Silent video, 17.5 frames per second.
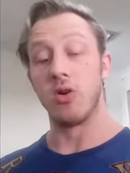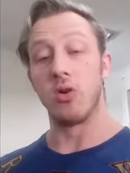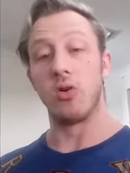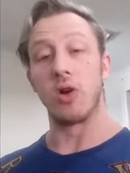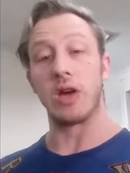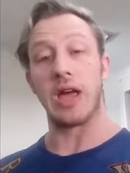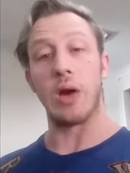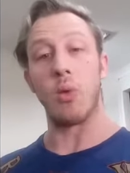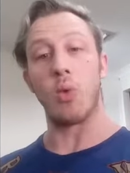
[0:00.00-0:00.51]

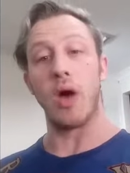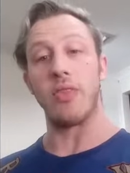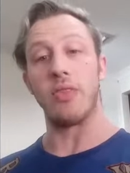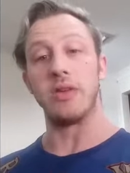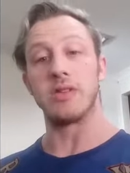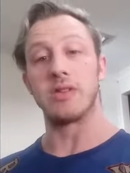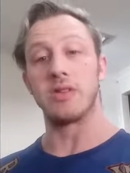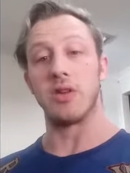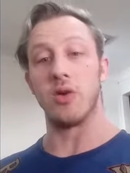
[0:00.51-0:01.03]
or get one
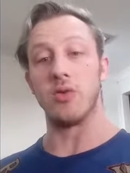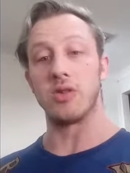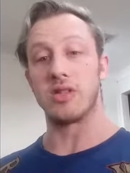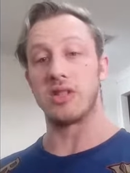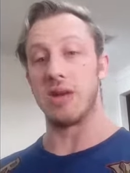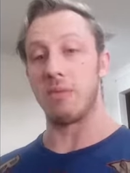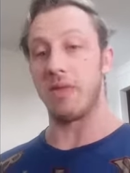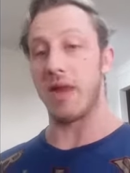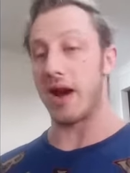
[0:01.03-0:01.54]
that's low
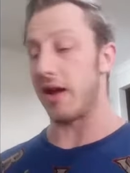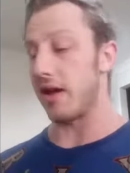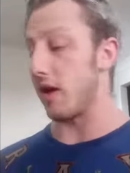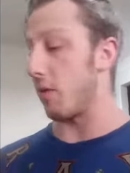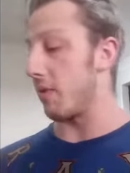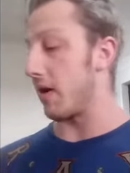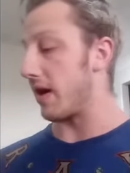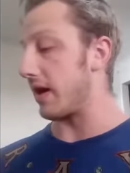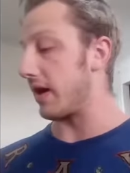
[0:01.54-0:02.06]
stim that'll
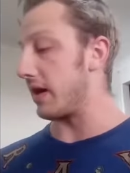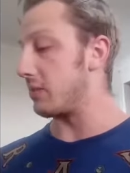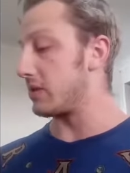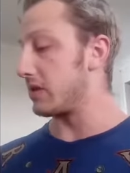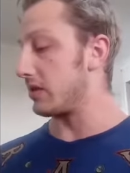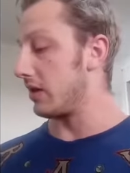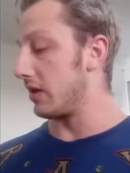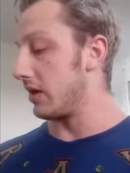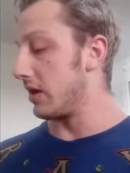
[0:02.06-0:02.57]
help out heaps.